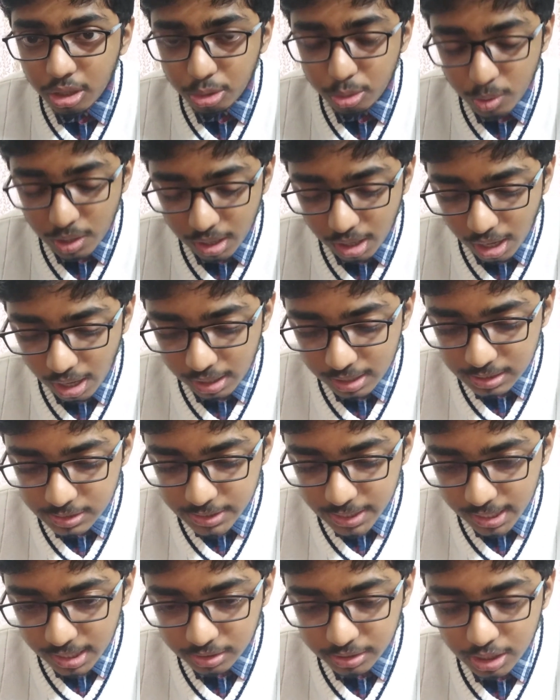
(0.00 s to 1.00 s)
To
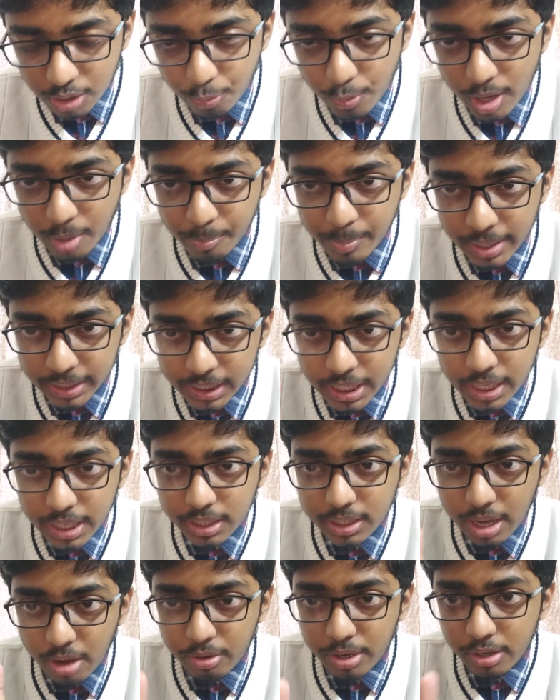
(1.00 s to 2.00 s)
understand a thing, we are breaking
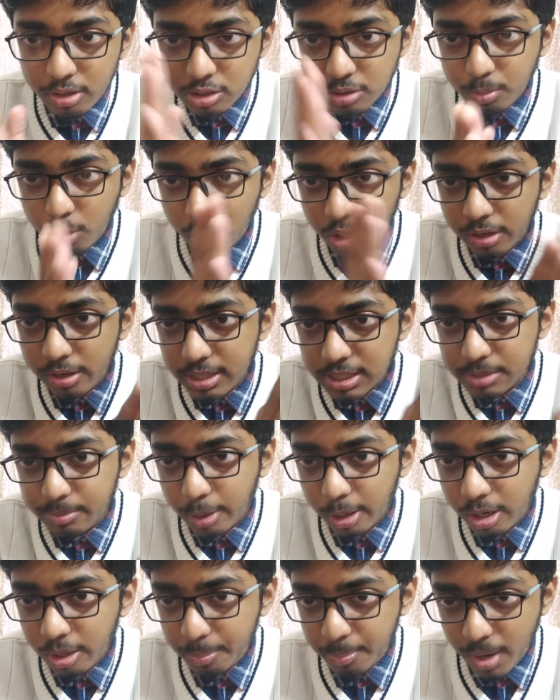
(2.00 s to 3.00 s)
it down into smaller and
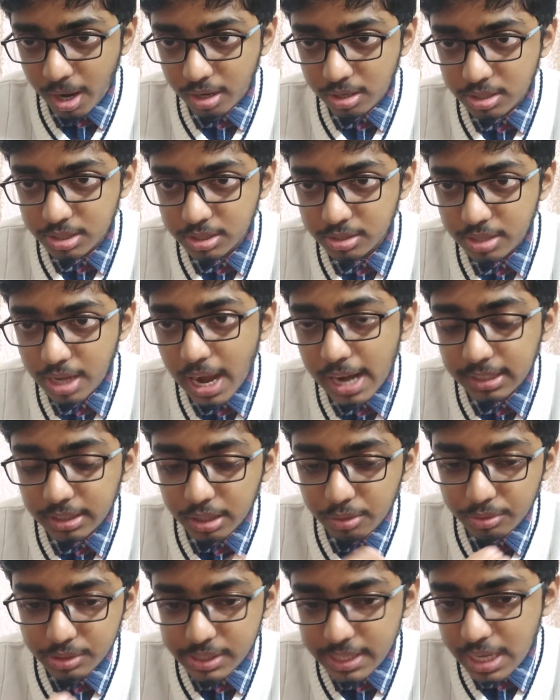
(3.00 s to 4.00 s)
smaller parts and
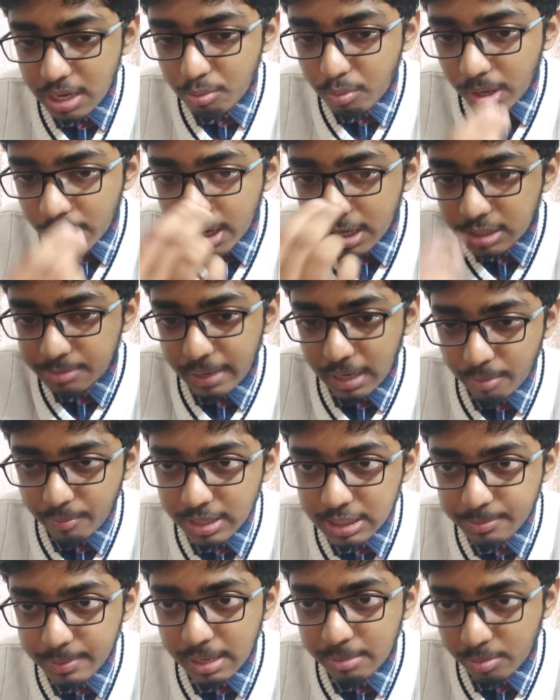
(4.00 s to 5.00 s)
then seeing what it is made of.
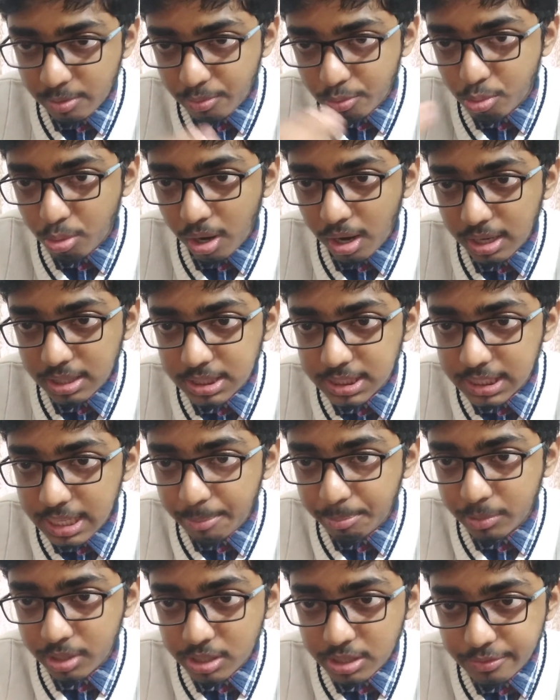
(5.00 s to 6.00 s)
It's made up of quarks,
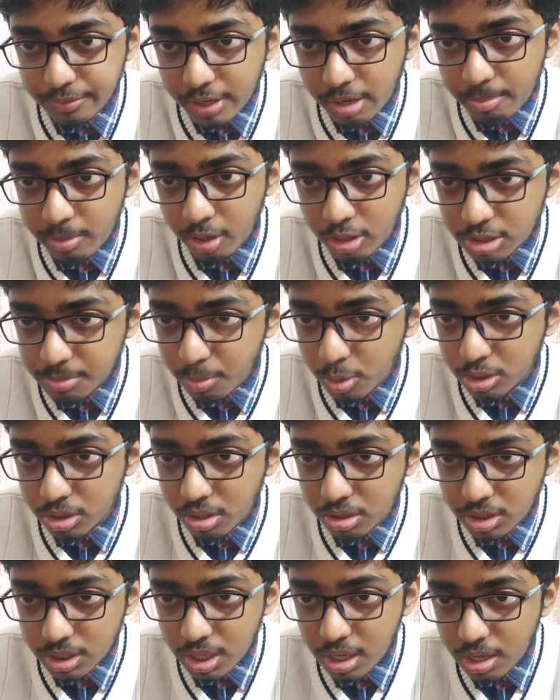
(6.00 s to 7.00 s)
leptons, fermions,
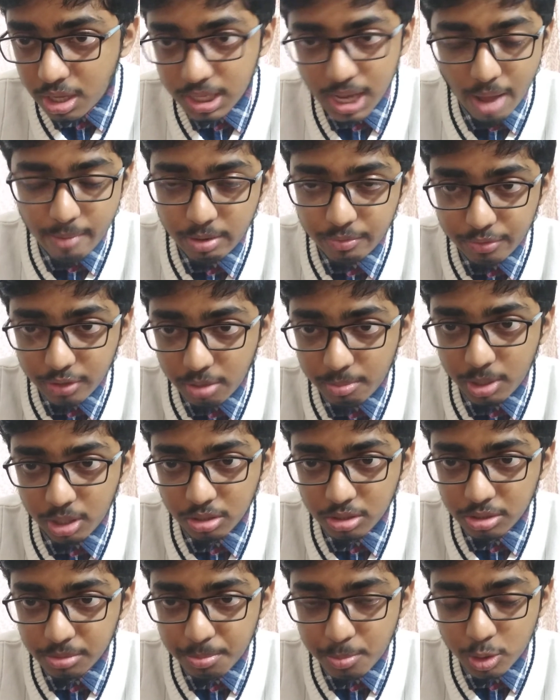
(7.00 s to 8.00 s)
bosons.
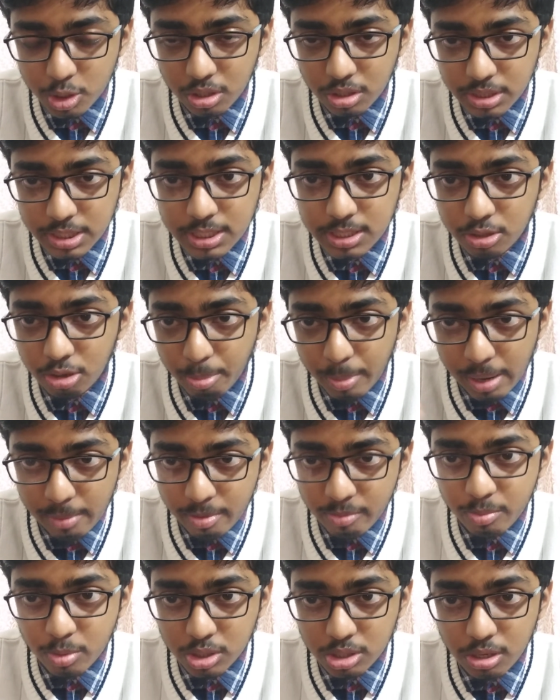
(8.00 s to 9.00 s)
Bosons, it's not made up
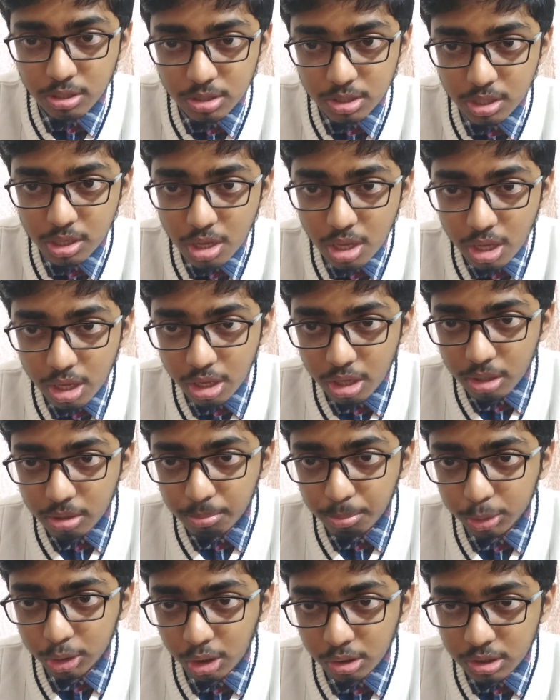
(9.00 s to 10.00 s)
of bosons.
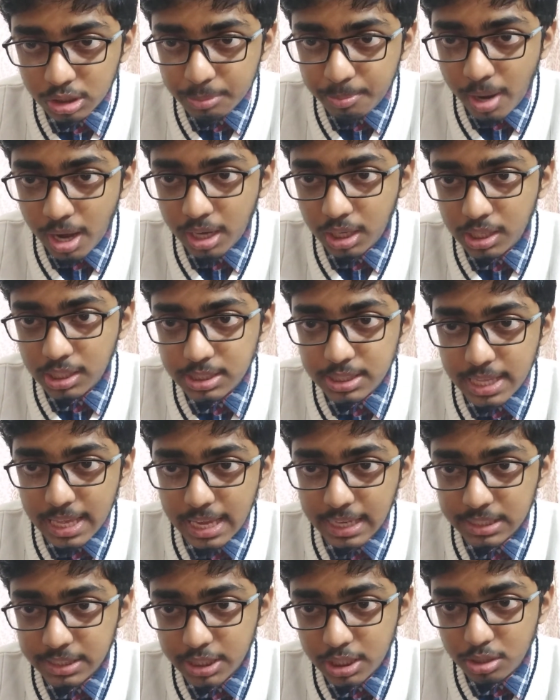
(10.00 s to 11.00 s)
Bosons are the particles,
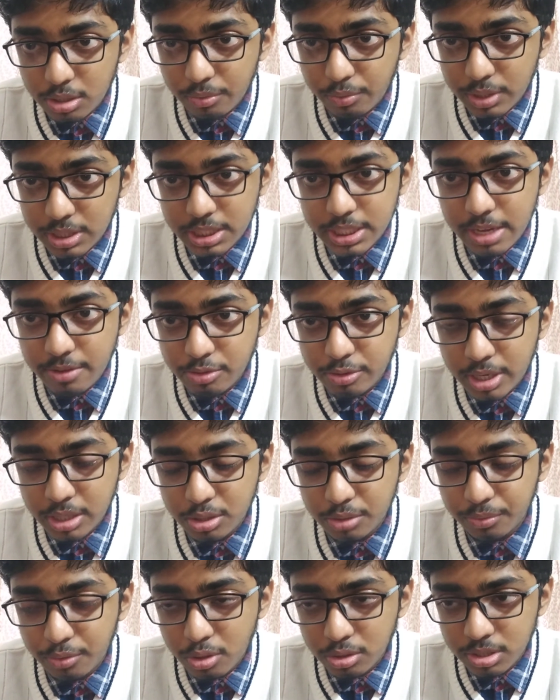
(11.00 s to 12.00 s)
the exchange of which gives rise
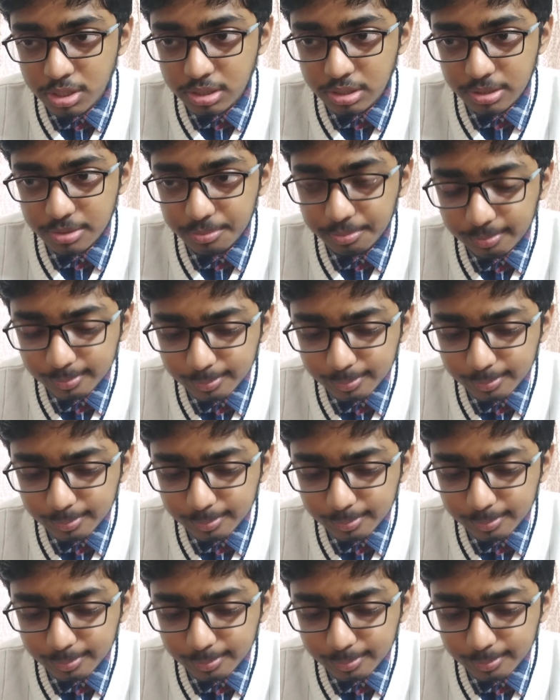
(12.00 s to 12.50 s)
to forces.